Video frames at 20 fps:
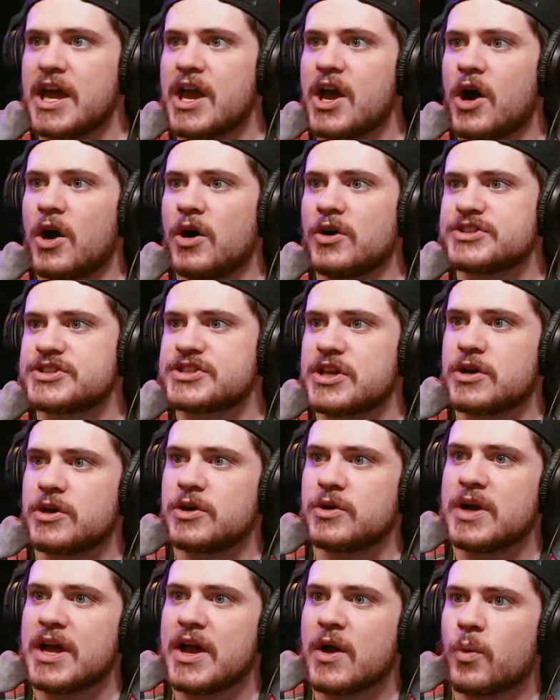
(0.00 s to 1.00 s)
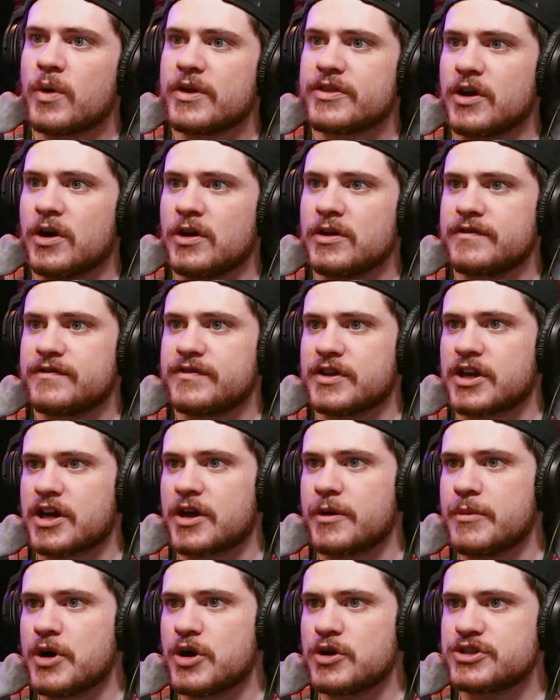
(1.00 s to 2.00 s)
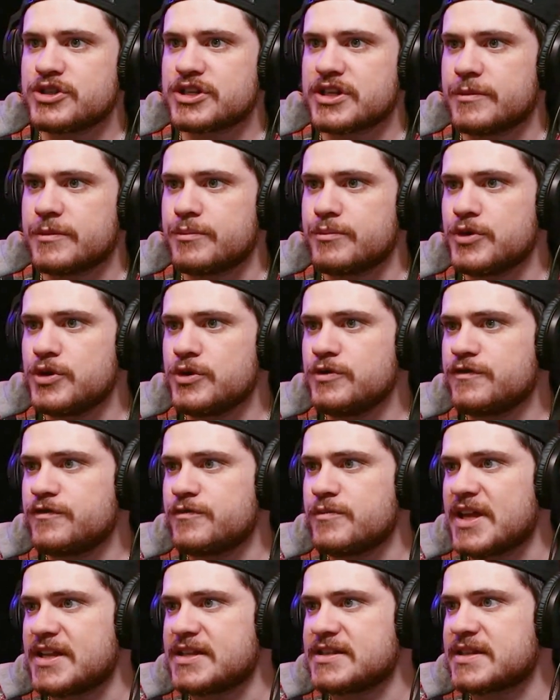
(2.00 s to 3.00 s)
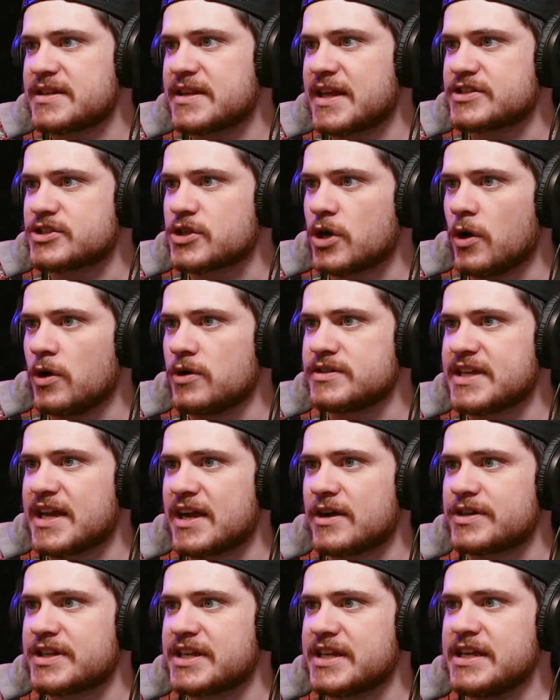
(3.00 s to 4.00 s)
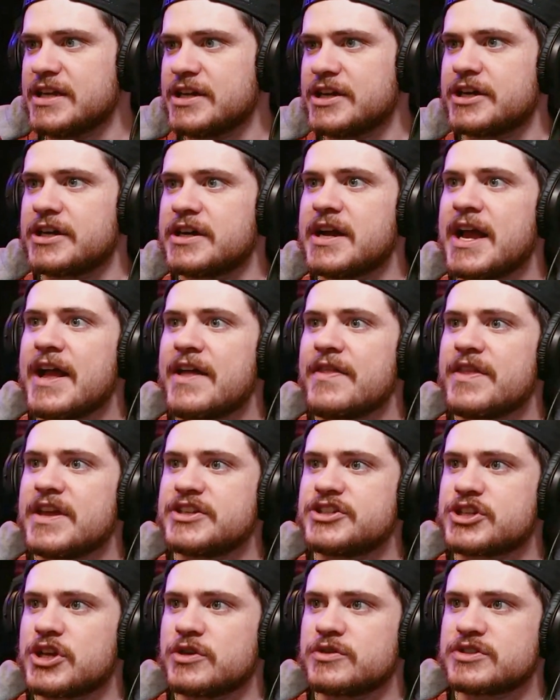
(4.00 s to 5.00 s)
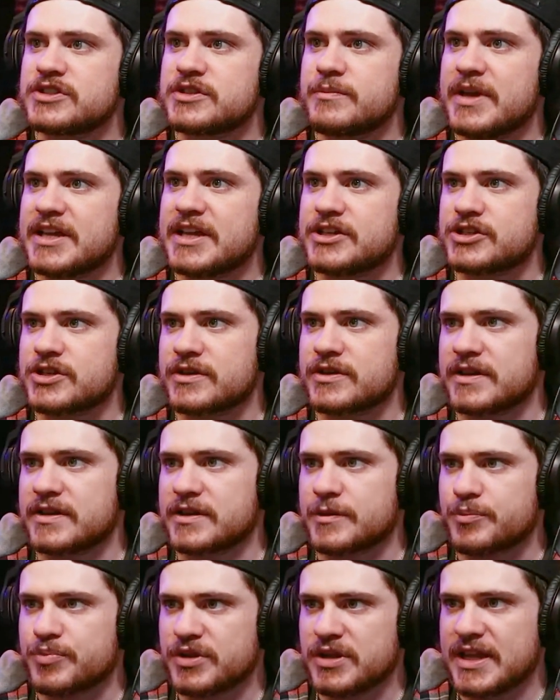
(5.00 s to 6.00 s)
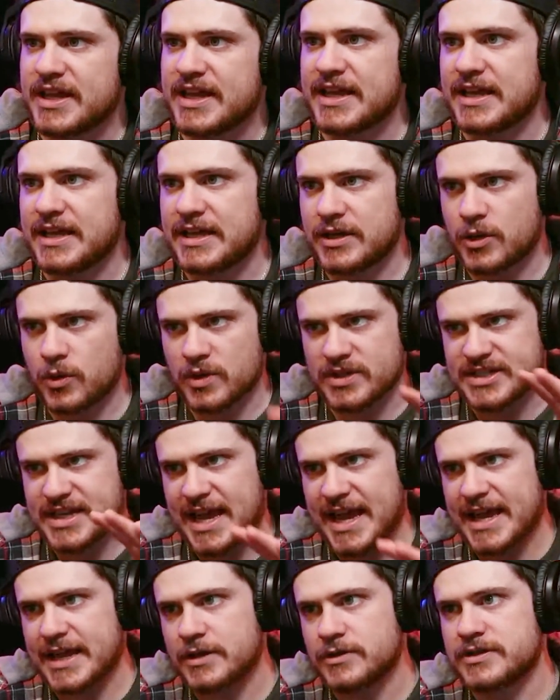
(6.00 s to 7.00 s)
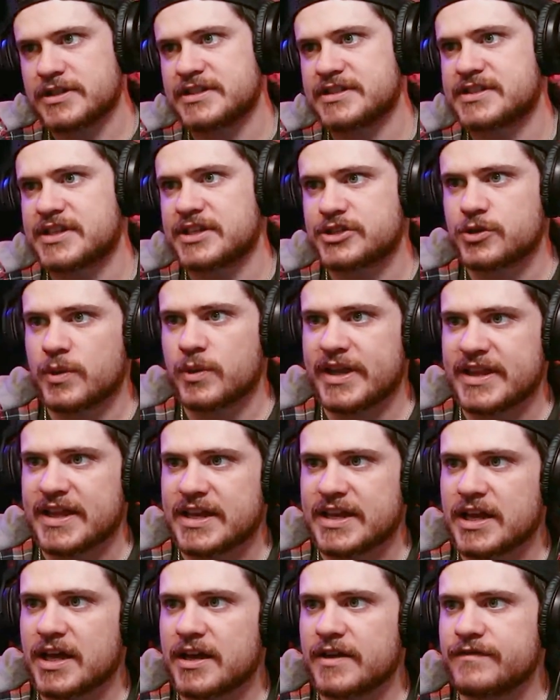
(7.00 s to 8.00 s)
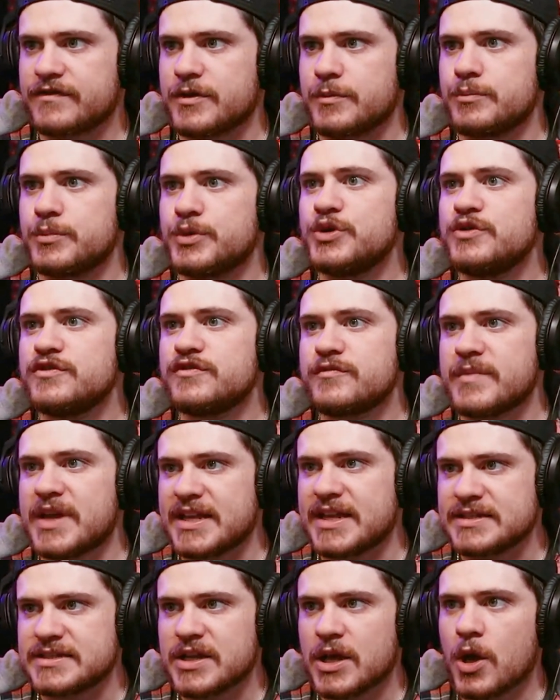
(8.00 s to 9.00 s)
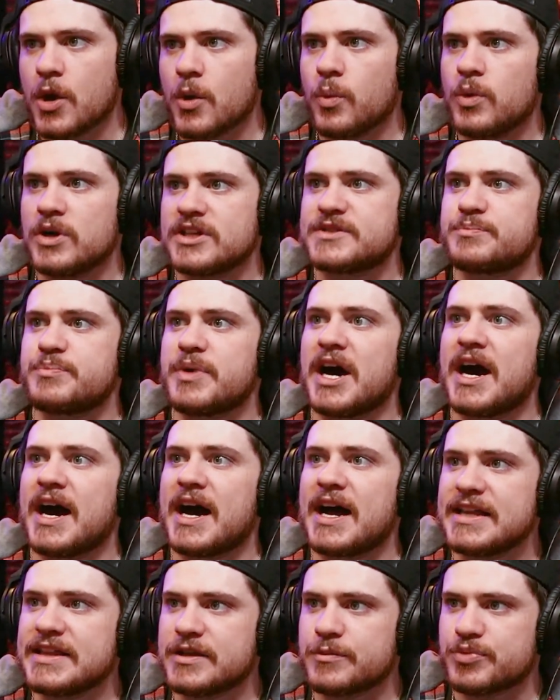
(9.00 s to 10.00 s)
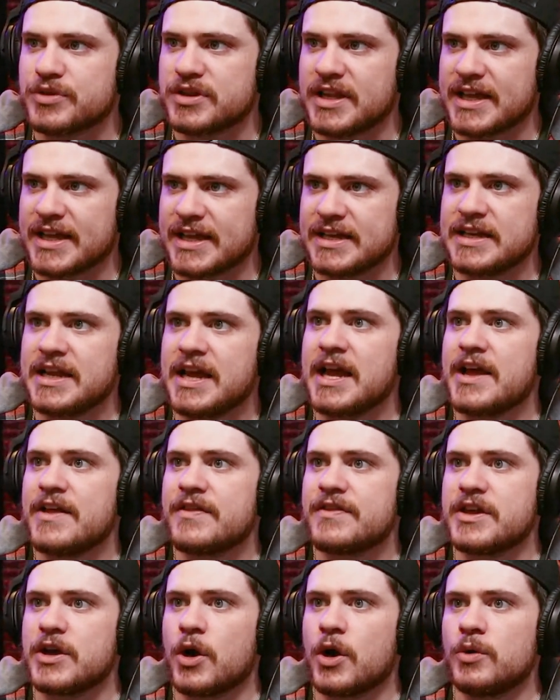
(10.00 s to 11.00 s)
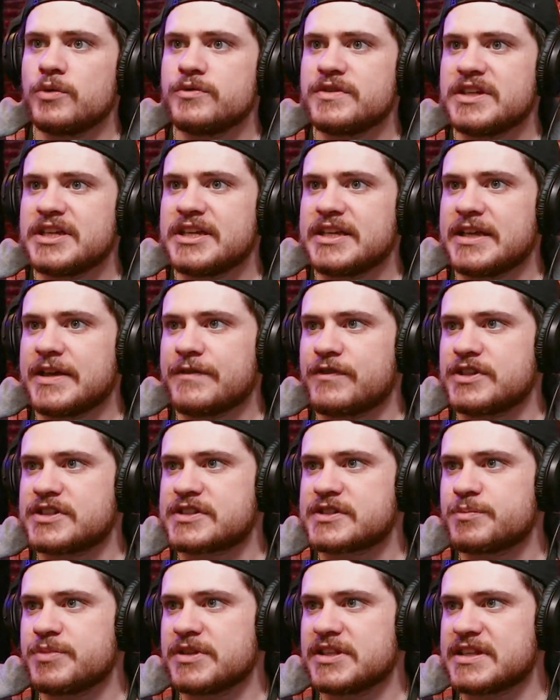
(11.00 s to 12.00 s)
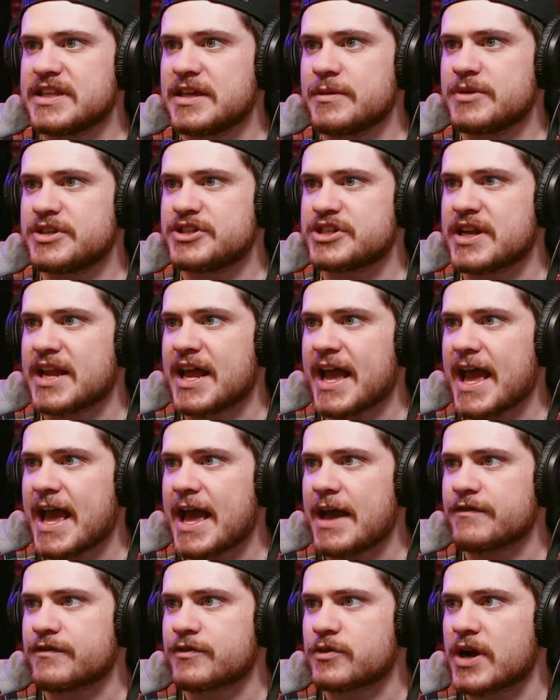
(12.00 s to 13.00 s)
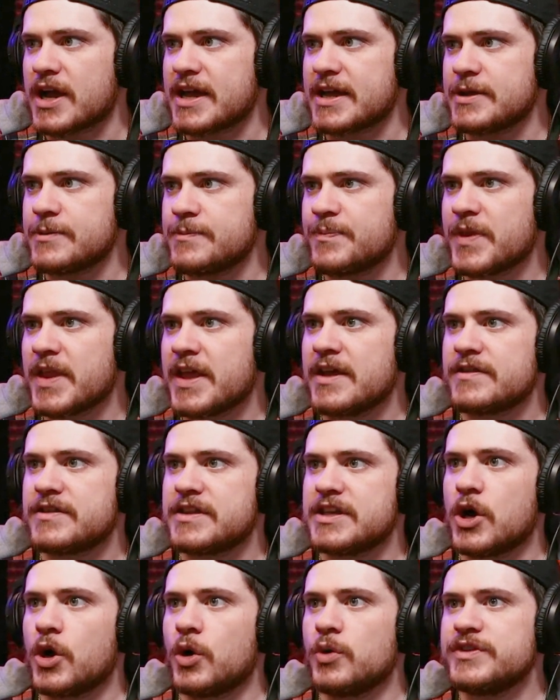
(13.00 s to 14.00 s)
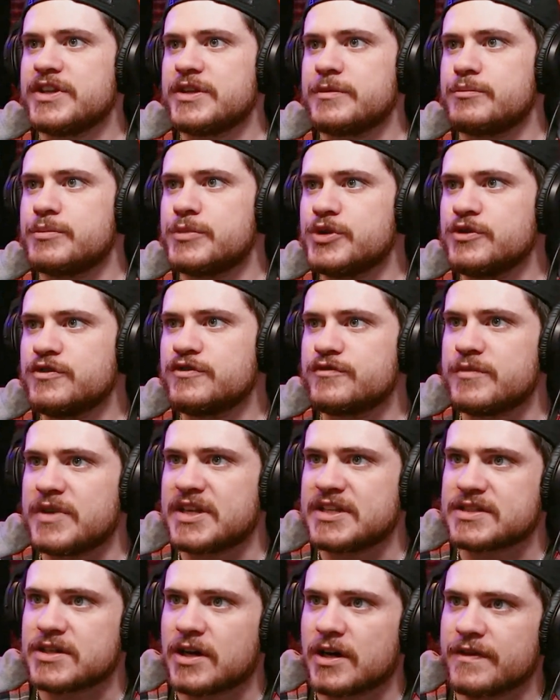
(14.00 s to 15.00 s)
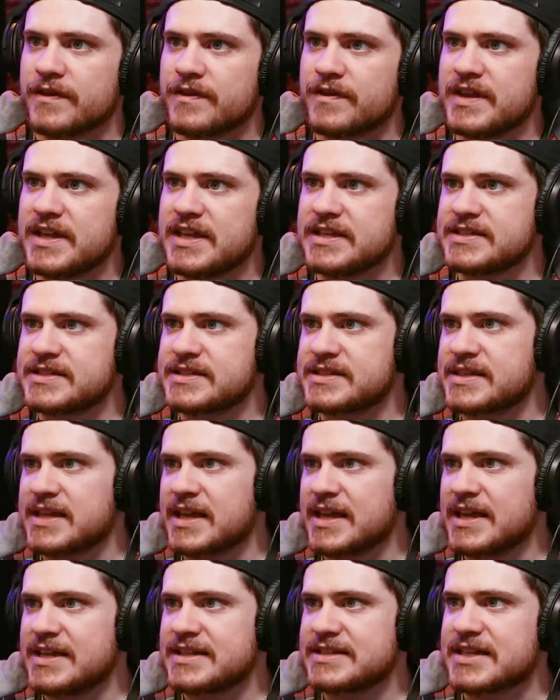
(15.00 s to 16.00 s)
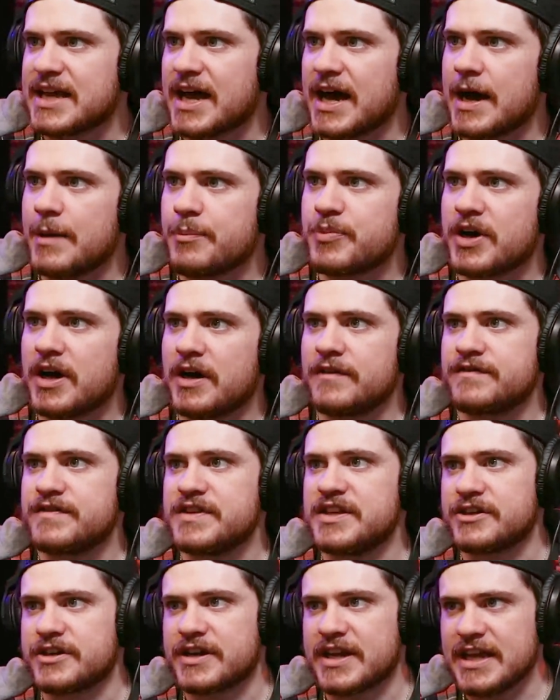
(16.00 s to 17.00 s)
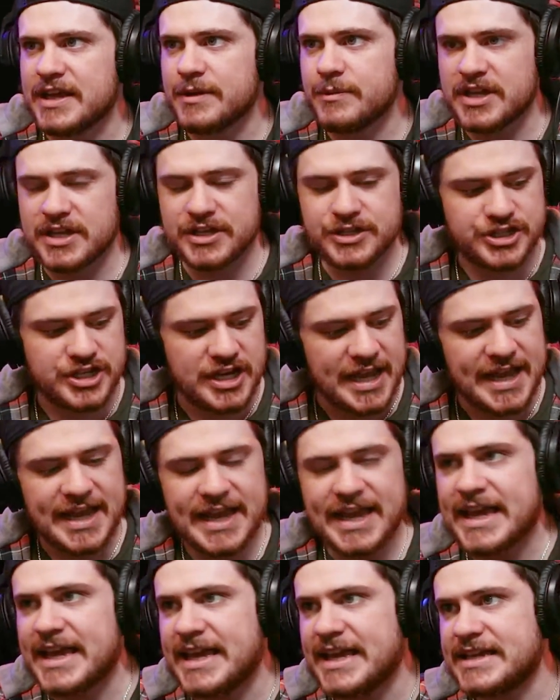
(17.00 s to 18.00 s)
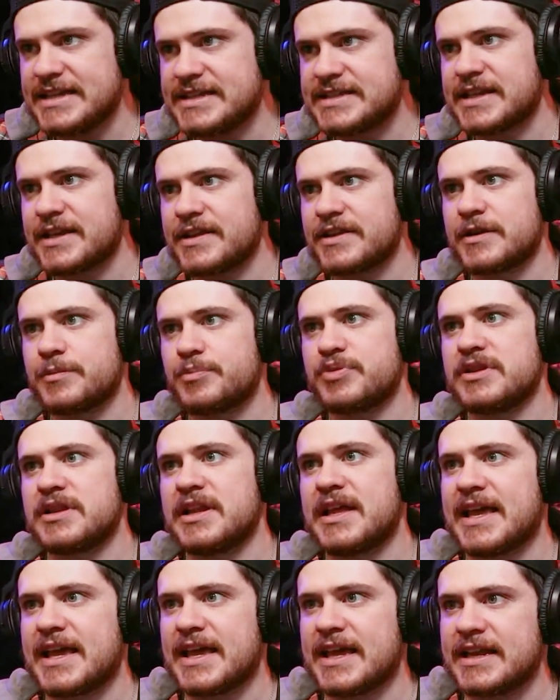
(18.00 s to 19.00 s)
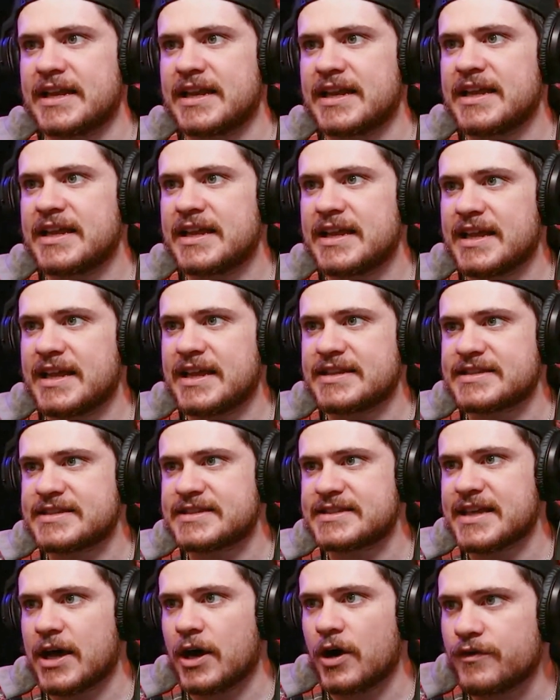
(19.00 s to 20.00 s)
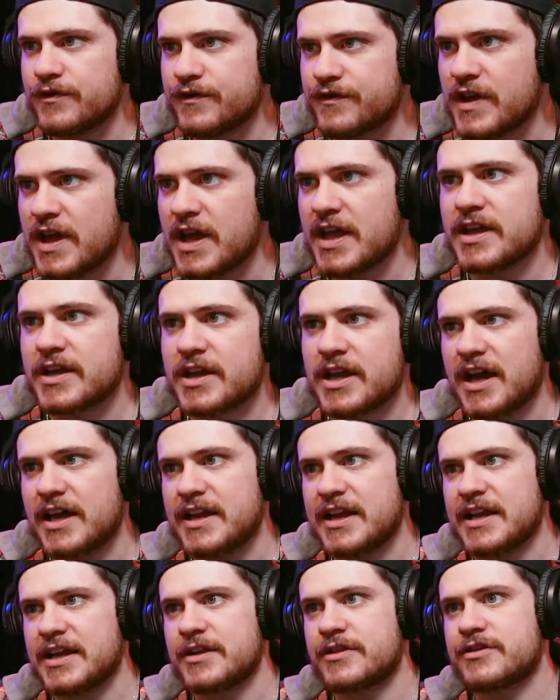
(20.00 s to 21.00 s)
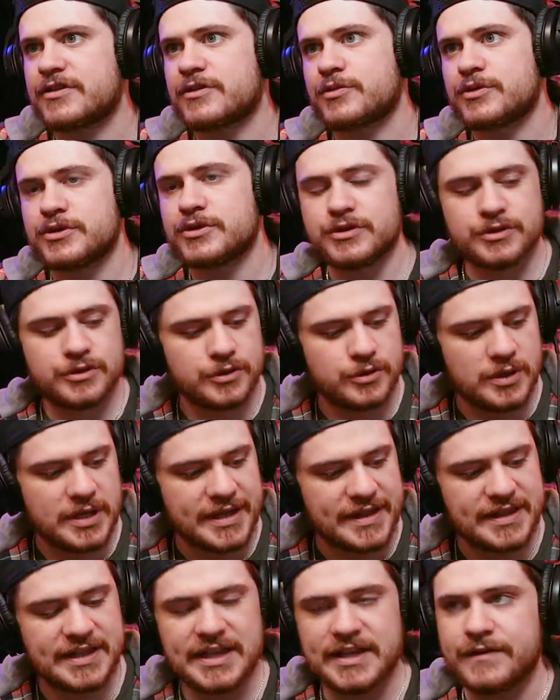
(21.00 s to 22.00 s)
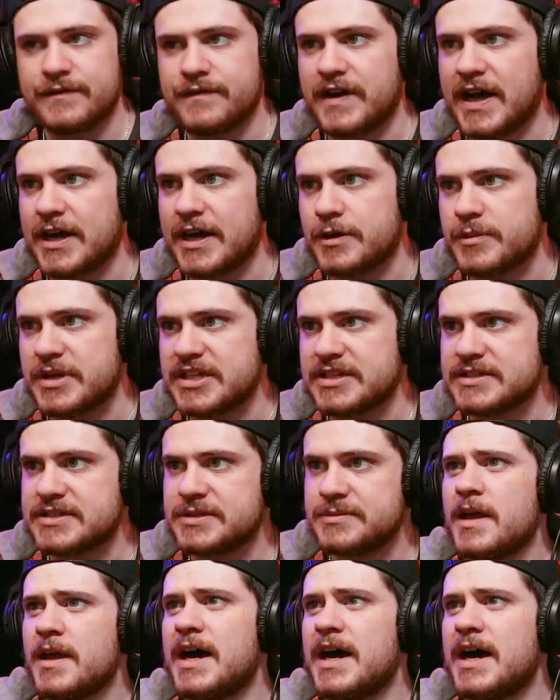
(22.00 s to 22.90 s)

Also, with all of the commotion and movement that's all down here, they chose to make sure that the plane was angled in such a way that none of the movement was behind the plane. If you split the image in half, right, the only movement on this top of your image is the plane itself cutting through the environment.